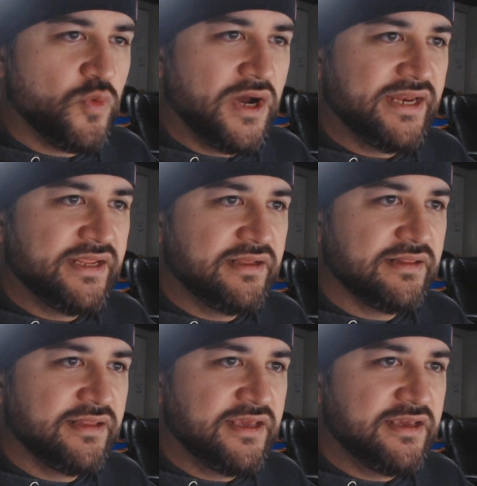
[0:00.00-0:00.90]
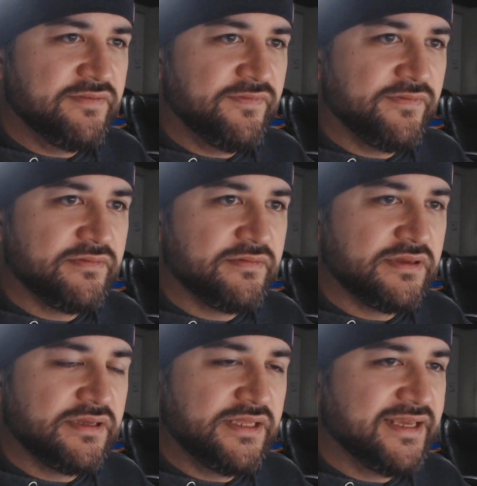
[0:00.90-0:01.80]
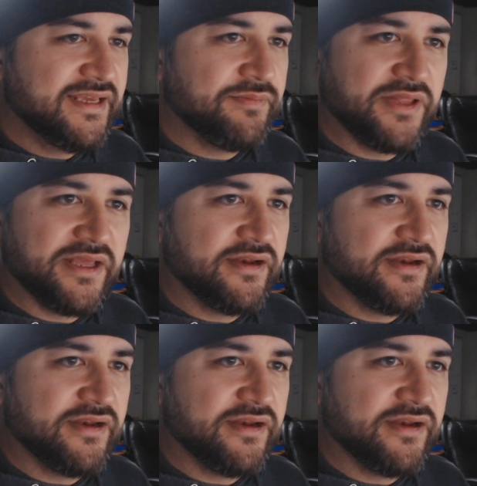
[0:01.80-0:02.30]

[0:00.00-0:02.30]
did it leave? It didn't get played